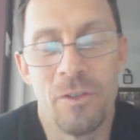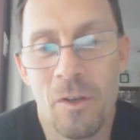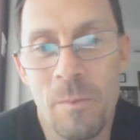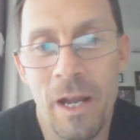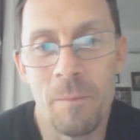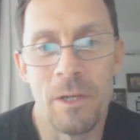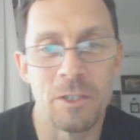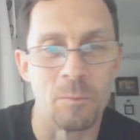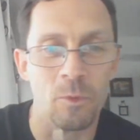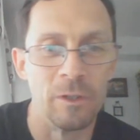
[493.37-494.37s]
the other man I
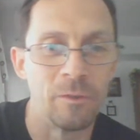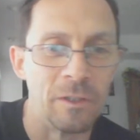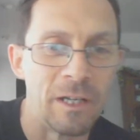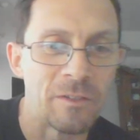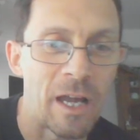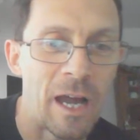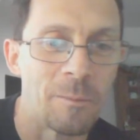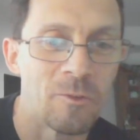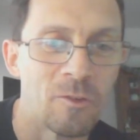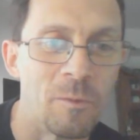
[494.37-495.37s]
mentioned briefly, and that's
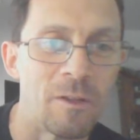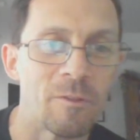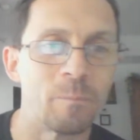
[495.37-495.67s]
Adam Smith.